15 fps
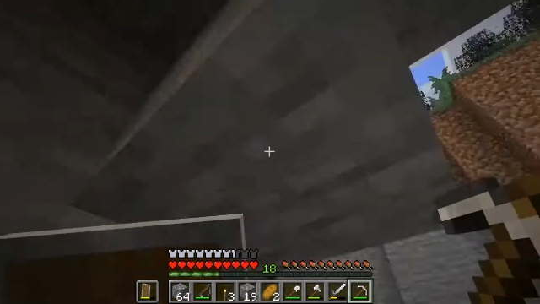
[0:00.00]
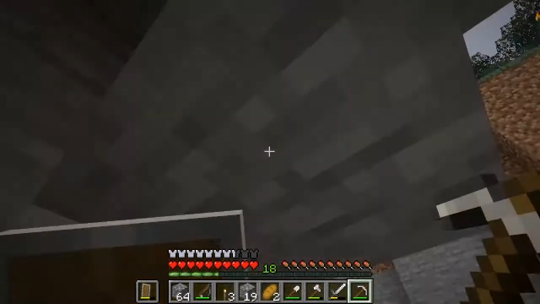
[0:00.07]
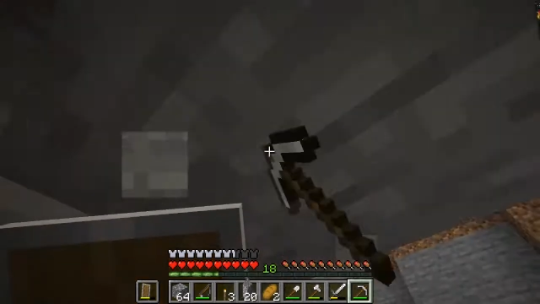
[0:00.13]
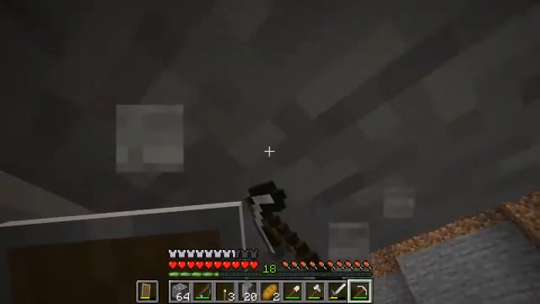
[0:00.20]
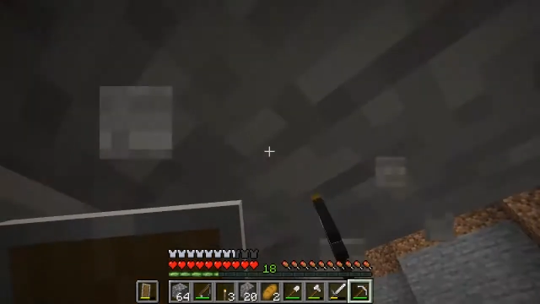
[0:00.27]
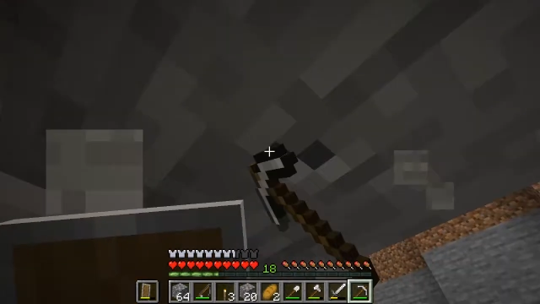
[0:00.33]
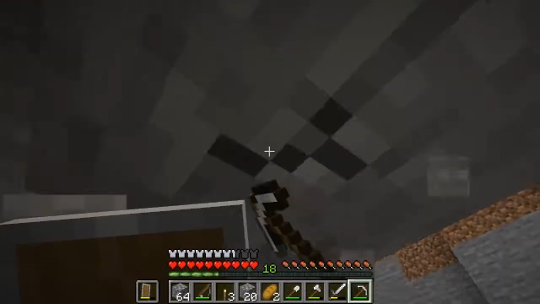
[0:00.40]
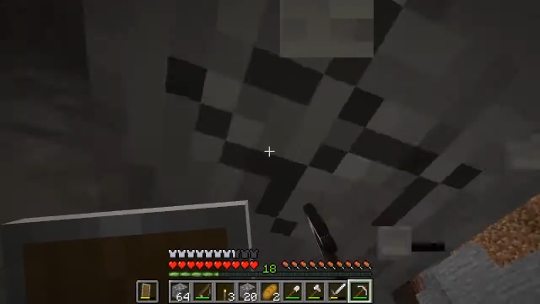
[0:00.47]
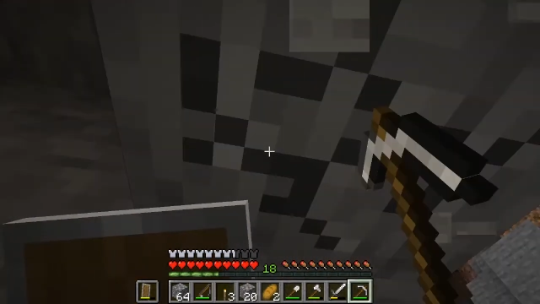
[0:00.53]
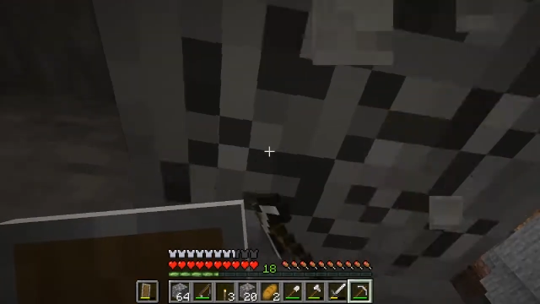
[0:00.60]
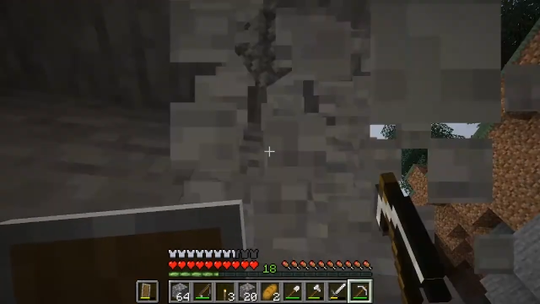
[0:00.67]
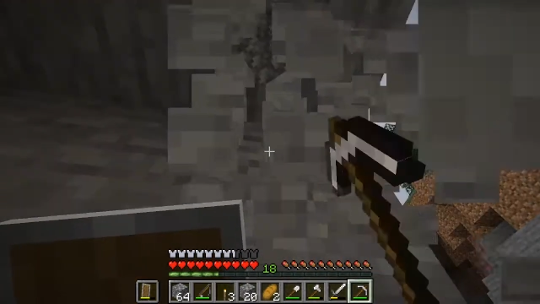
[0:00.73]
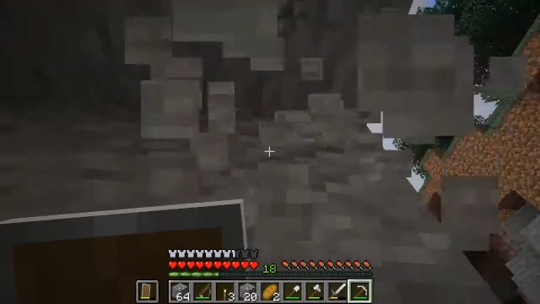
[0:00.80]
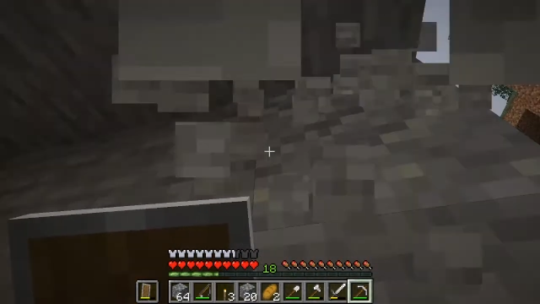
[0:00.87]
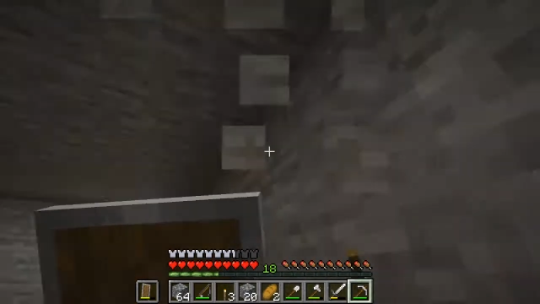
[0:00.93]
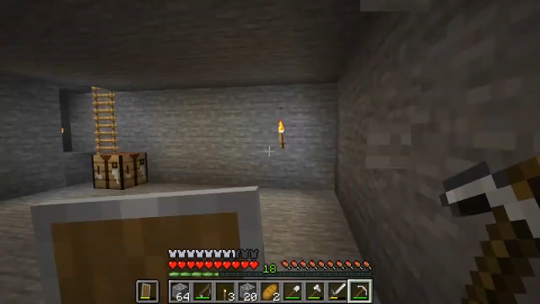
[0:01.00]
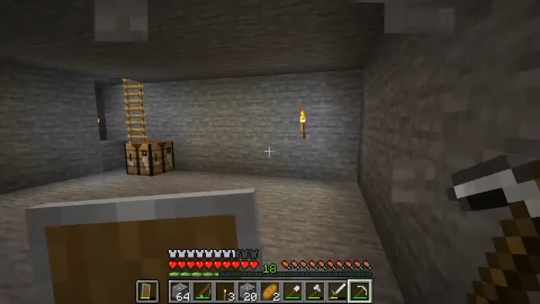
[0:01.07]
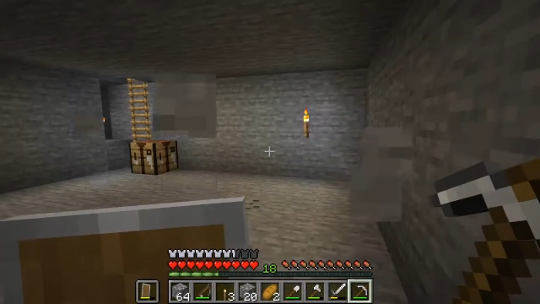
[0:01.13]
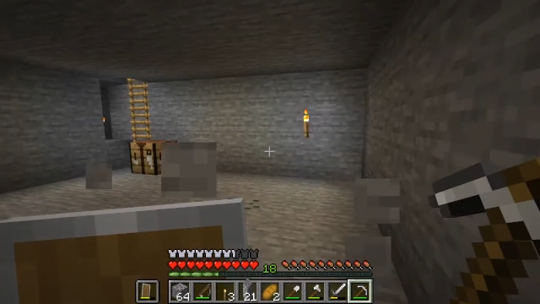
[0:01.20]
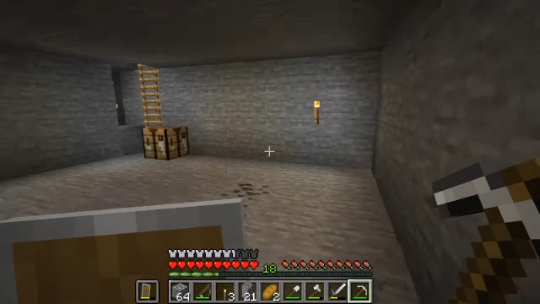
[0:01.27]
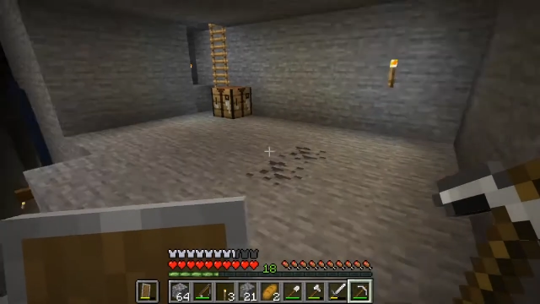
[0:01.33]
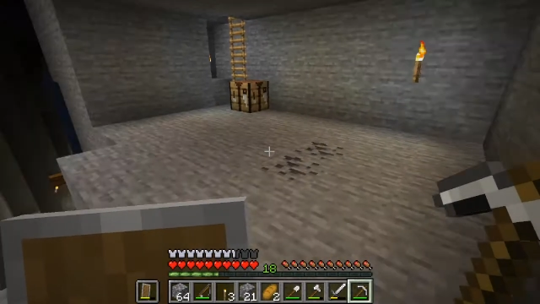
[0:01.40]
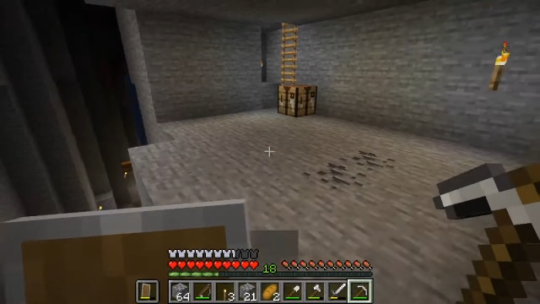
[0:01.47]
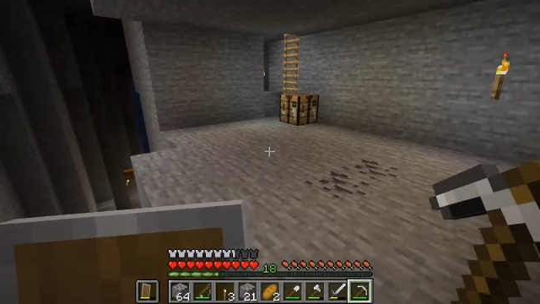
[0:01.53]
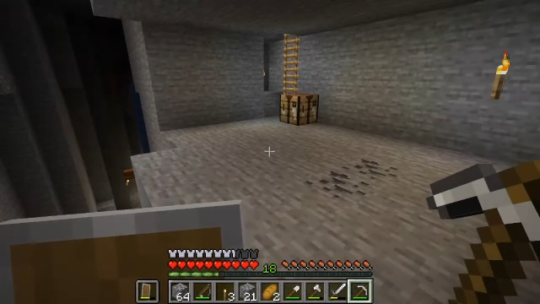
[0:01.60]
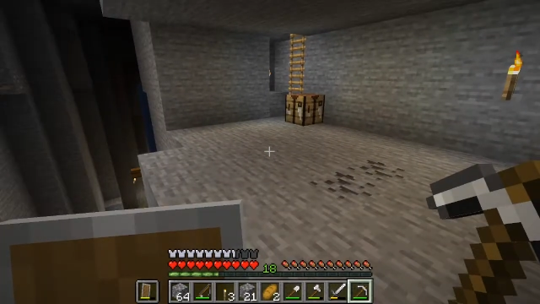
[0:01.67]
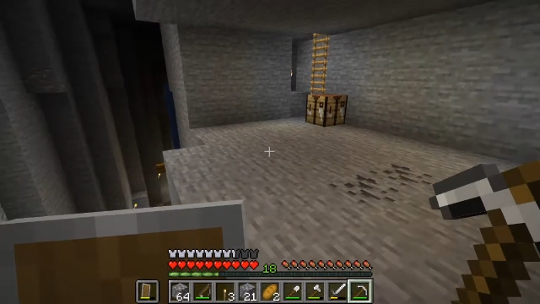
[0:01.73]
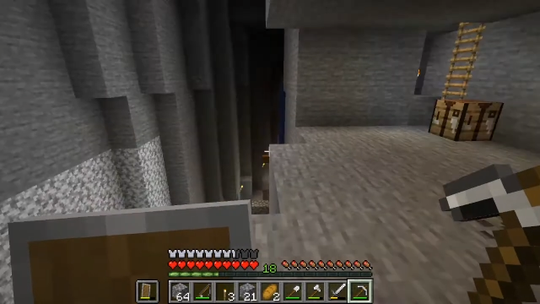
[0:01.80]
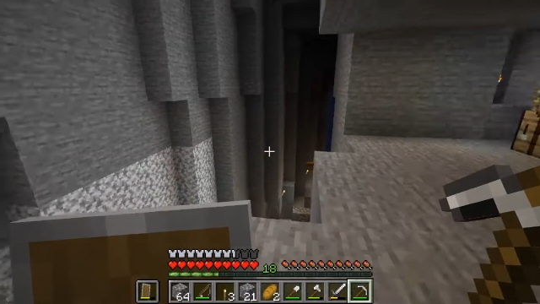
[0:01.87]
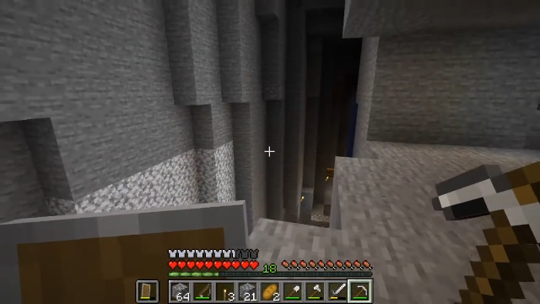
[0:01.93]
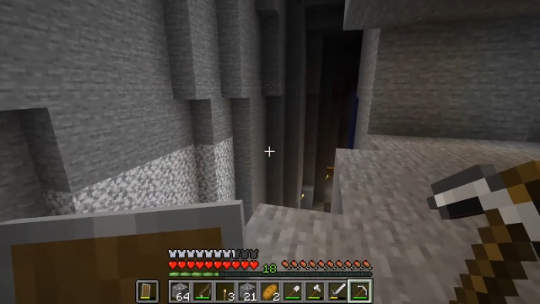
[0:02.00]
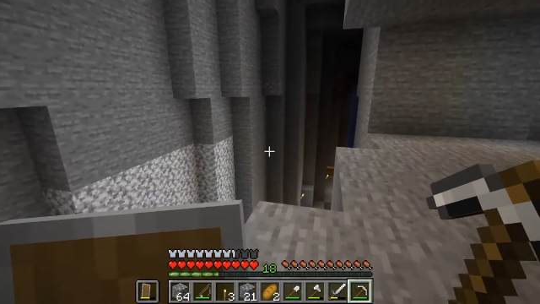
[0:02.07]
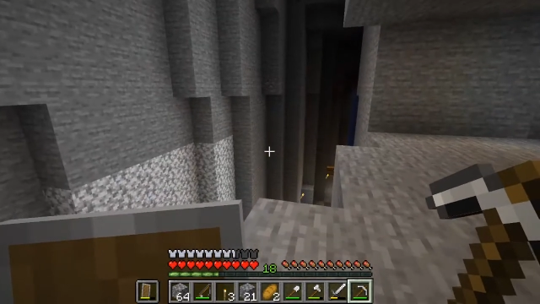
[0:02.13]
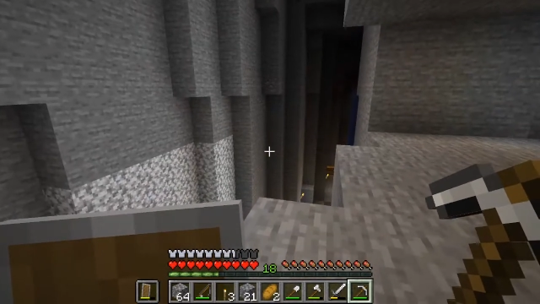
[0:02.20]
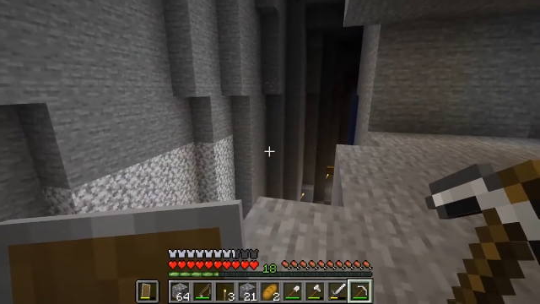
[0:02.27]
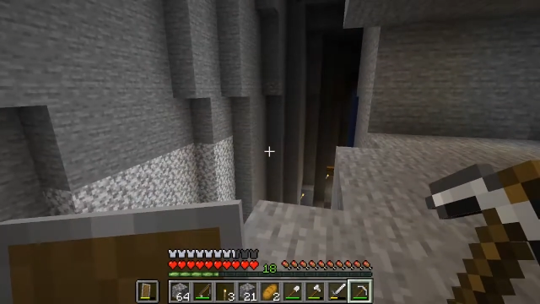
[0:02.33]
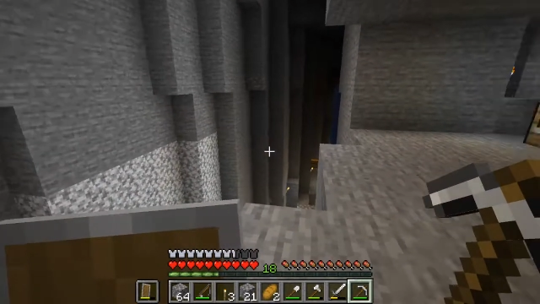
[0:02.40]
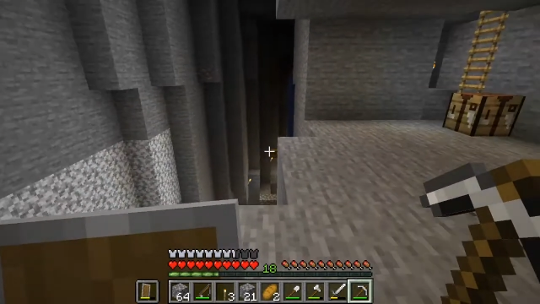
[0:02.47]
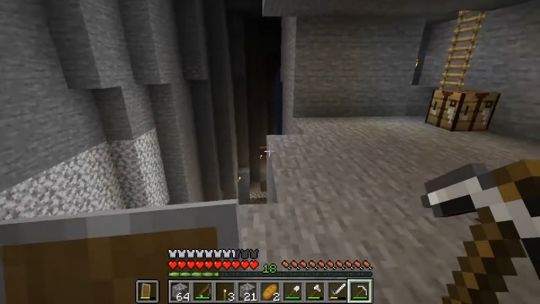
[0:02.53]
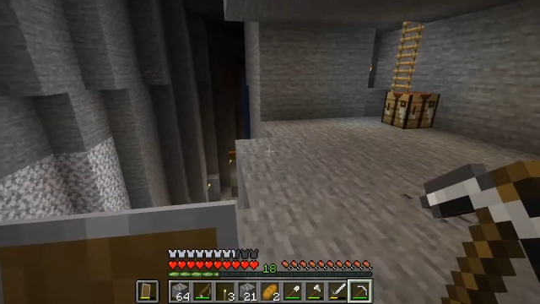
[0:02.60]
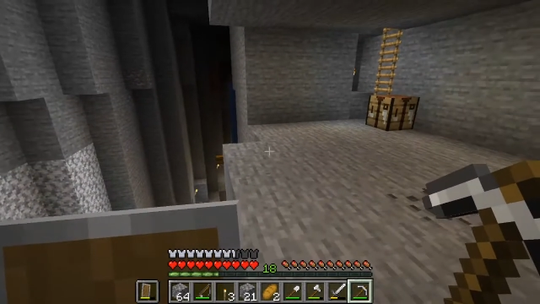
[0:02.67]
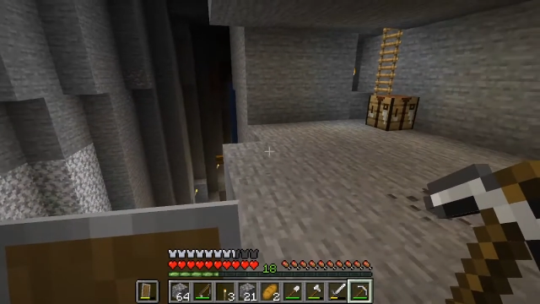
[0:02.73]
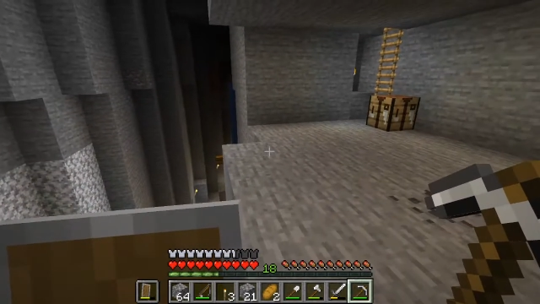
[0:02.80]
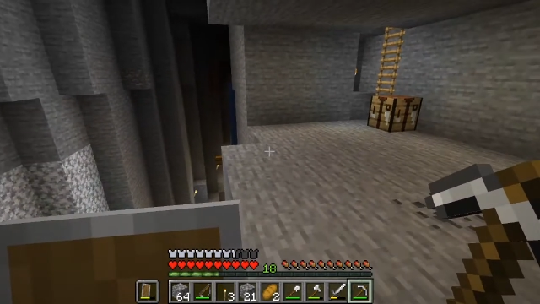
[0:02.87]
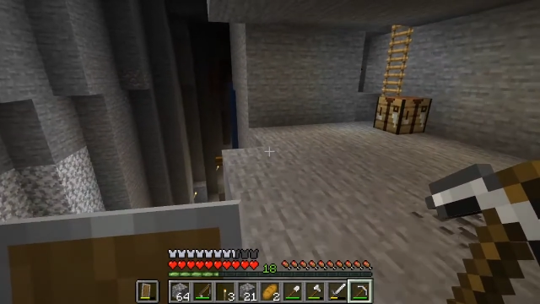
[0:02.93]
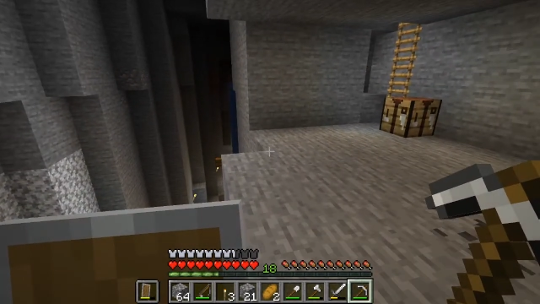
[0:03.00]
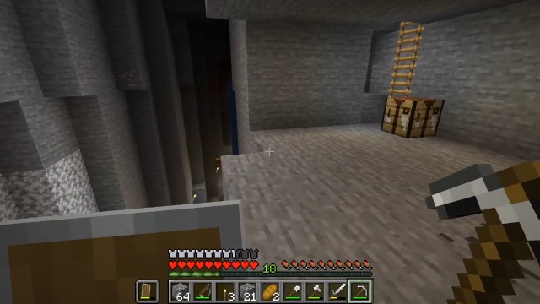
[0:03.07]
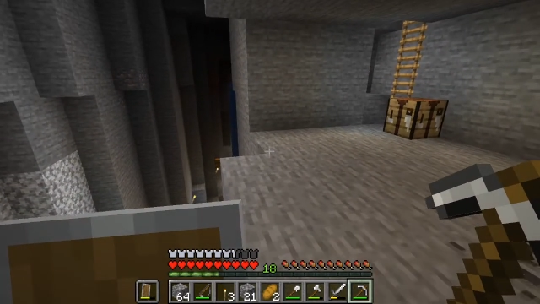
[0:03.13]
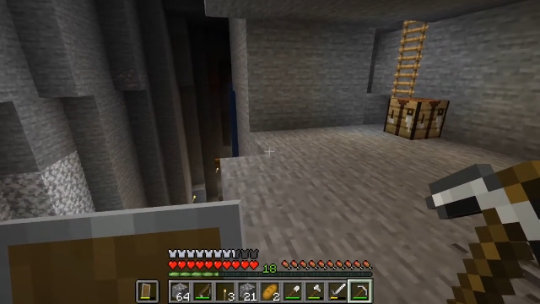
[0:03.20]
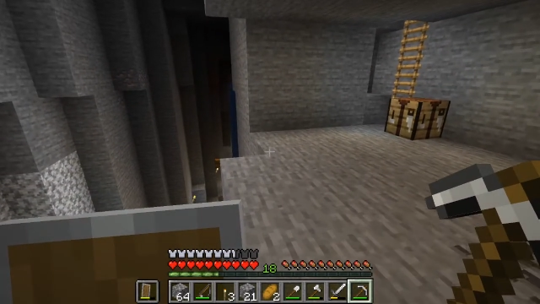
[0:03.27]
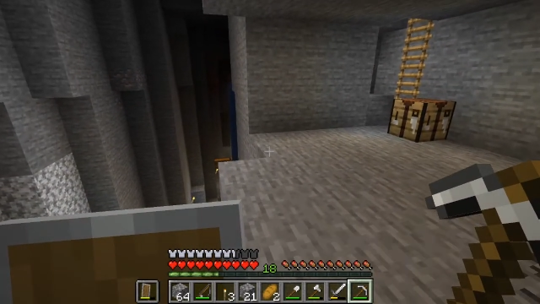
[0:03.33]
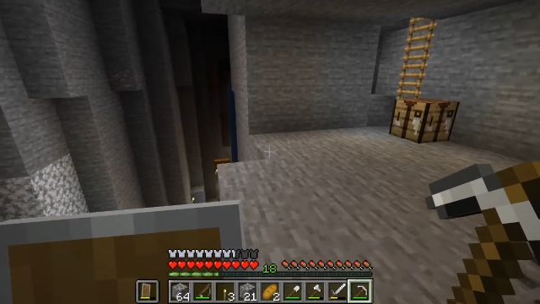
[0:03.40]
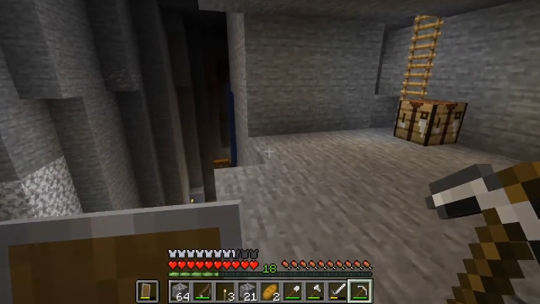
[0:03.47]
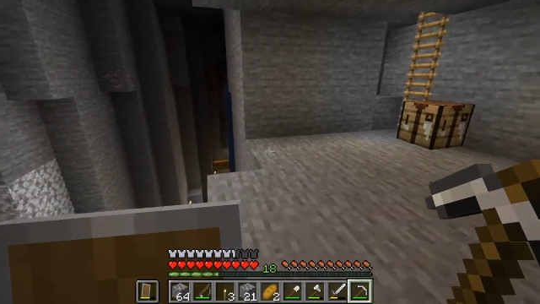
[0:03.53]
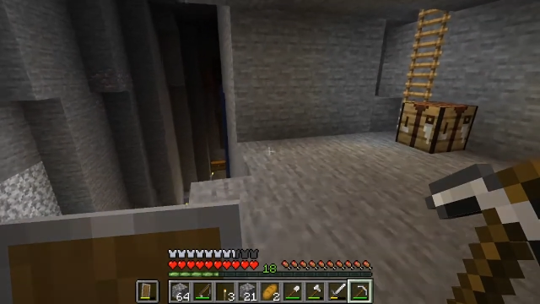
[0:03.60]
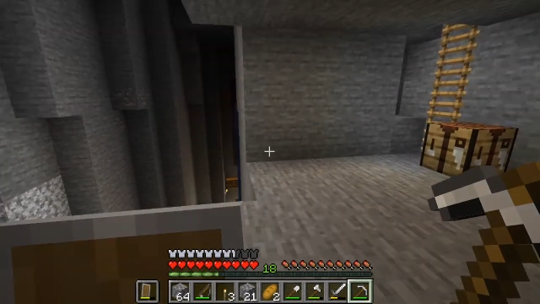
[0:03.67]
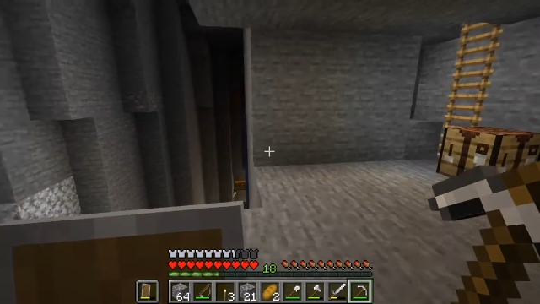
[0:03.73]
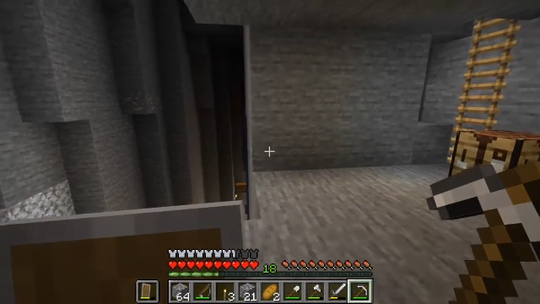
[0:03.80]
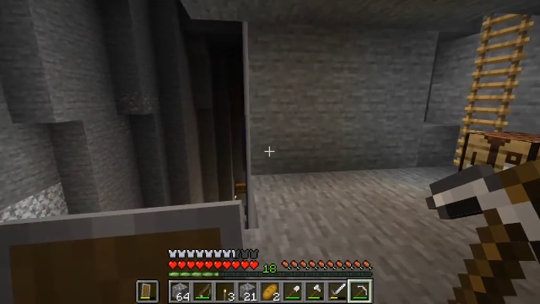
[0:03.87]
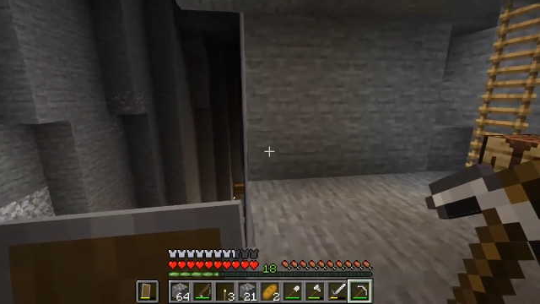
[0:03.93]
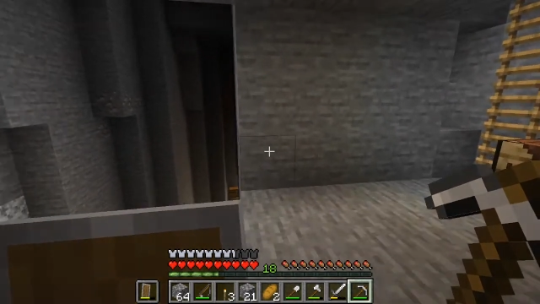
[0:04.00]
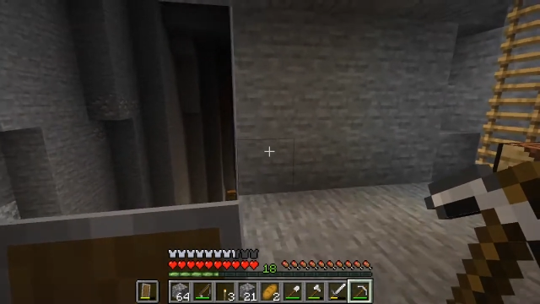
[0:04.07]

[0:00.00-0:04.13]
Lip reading: [unreadable: no face in view]